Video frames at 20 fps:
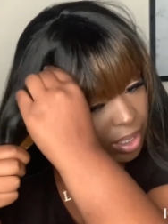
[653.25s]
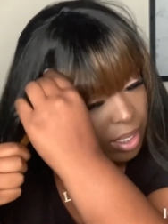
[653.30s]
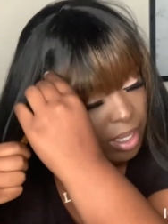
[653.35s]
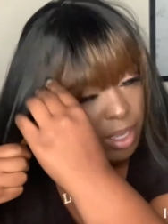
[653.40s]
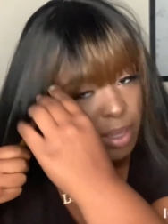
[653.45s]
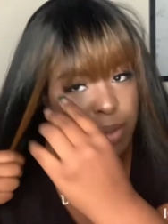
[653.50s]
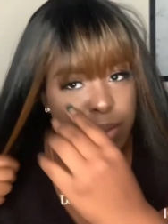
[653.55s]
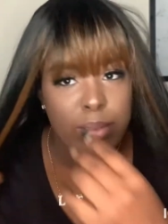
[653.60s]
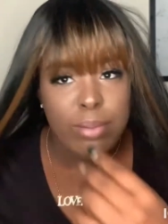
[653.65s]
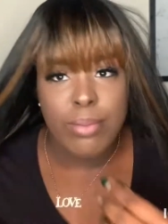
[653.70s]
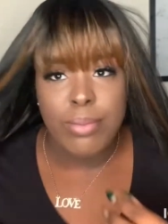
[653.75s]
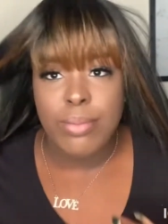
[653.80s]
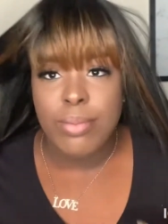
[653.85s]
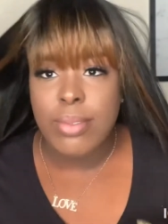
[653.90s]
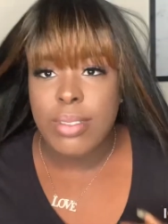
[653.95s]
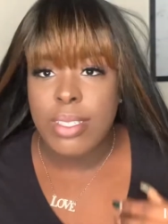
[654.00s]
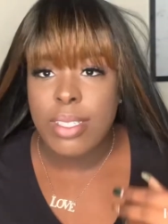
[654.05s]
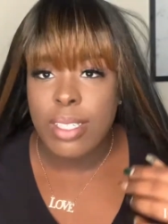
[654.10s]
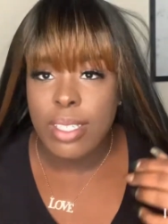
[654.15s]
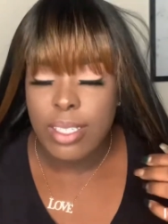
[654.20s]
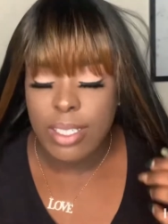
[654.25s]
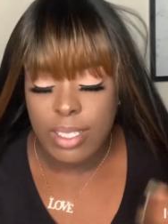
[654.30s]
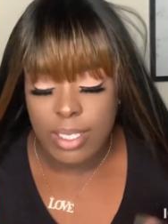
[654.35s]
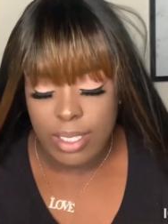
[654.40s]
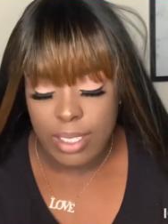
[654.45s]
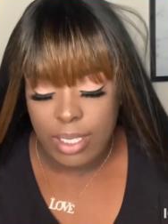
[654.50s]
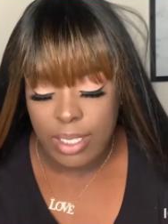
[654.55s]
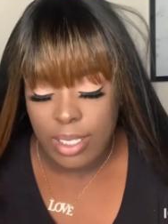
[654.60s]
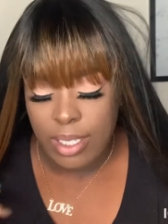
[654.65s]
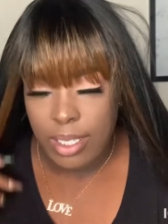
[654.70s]
combs
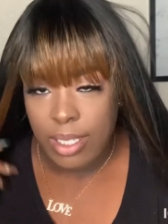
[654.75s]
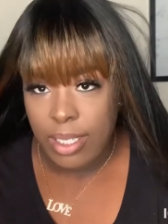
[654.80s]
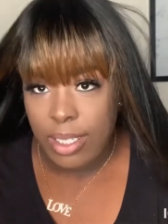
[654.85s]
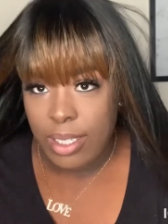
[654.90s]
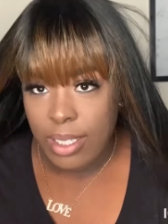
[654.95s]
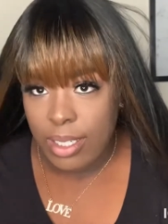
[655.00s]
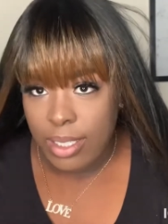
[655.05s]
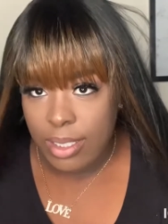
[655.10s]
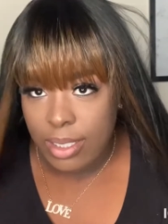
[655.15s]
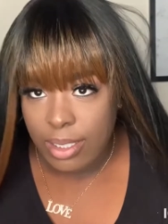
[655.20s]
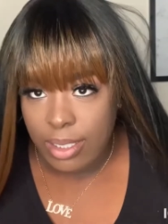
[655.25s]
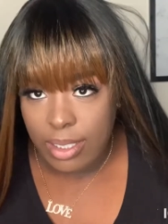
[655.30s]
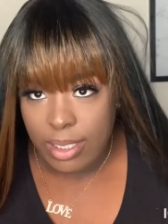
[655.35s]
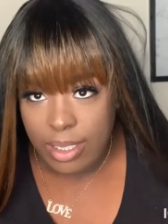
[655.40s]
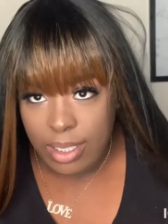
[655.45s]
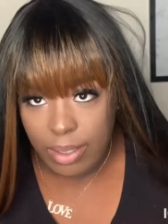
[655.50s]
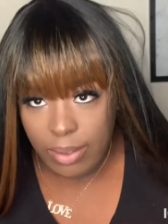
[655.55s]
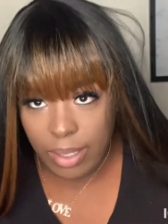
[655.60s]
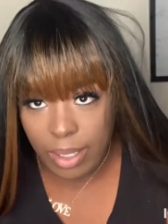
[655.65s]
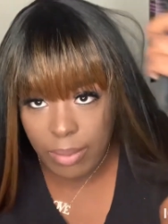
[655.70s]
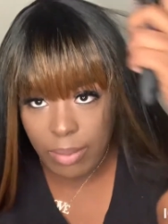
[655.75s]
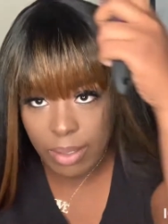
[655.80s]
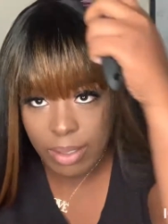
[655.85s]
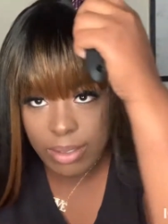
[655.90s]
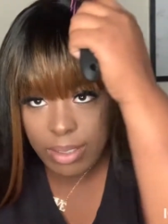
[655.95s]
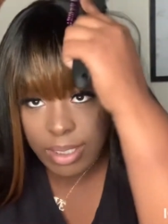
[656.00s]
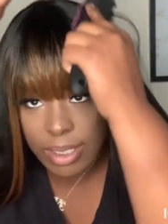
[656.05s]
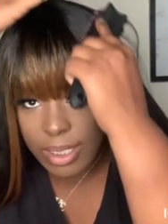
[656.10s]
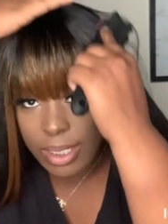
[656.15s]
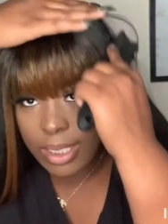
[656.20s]
just so it
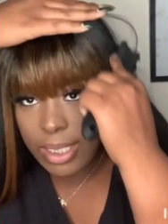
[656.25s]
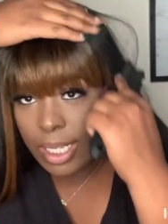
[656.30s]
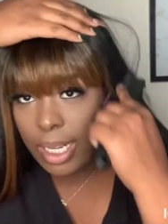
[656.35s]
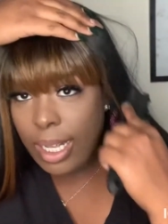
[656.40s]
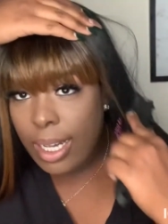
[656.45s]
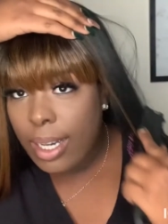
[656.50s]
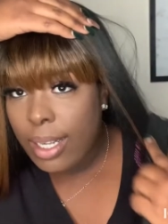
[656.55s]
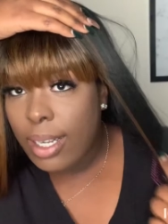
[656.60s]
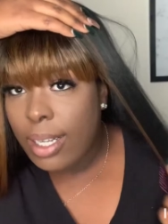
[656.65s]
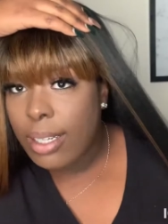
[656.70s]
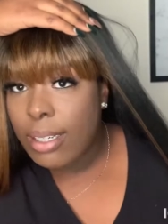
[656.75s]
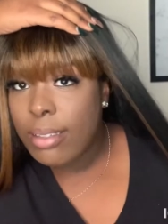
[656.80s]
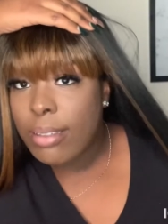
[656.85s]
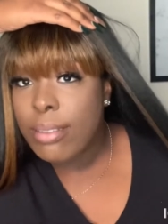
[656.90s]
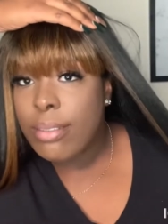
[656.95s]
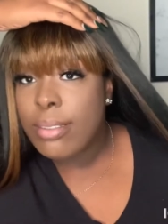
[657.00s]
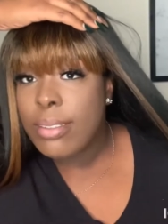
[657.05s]
won't just slide off.